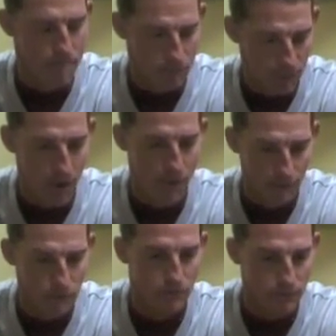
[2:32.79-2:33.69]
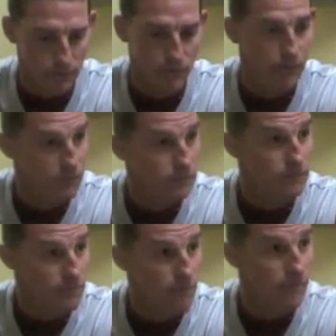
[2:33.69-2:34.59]
You've
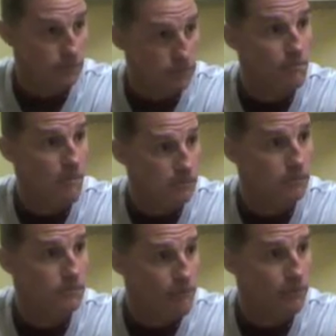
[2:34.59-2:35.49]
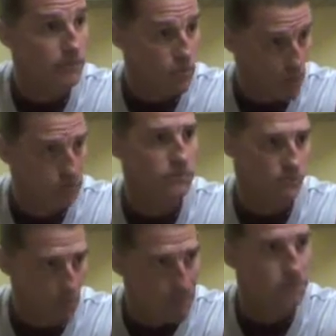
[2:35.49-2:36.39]
got a fair amount of return.
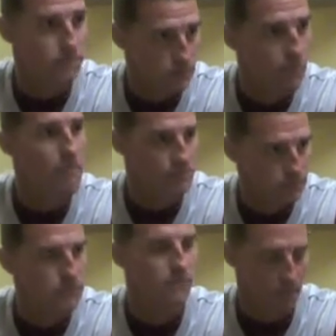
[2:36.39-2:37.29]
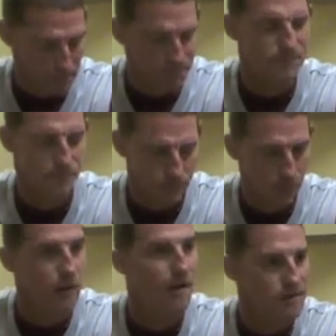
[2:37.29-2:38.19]
Half your defensive team, six
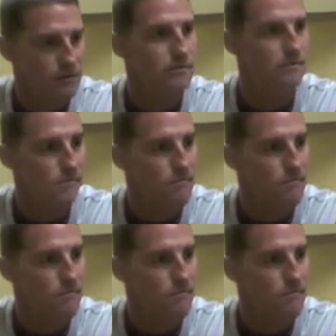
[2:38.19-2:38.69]
people, are back.